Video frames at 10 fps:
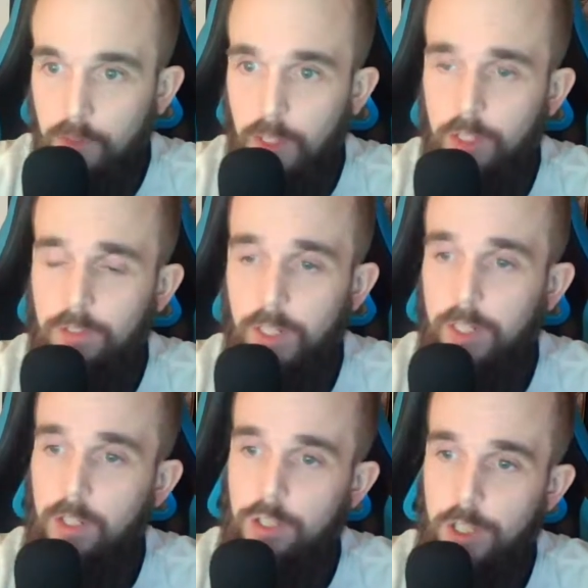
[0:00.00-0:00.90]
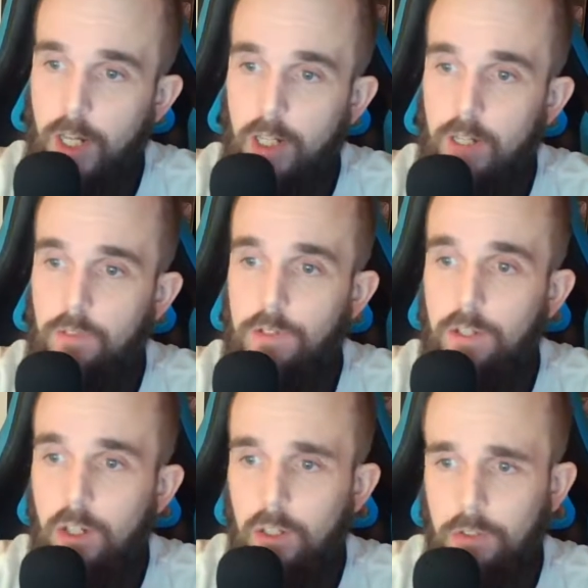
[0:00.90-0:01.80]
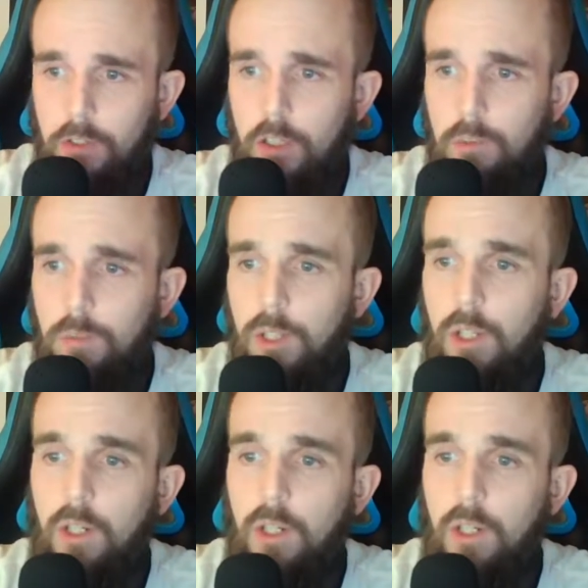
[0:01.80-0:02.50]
that you're taking a shot on for the long term